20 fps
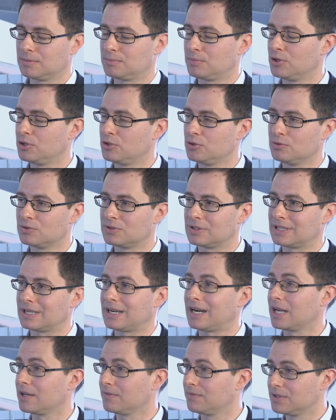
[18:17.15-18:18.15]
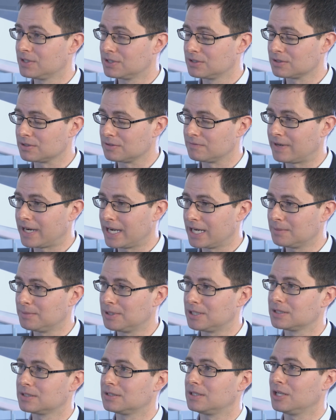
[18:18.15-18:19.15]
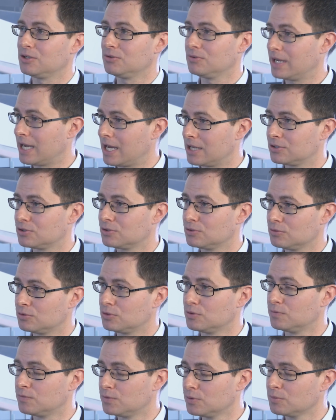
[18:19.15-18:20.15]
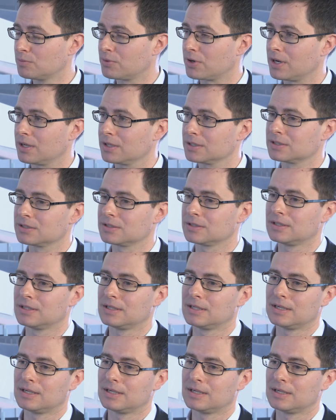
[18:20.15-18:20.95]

producing artificial vitamins that you add to food products.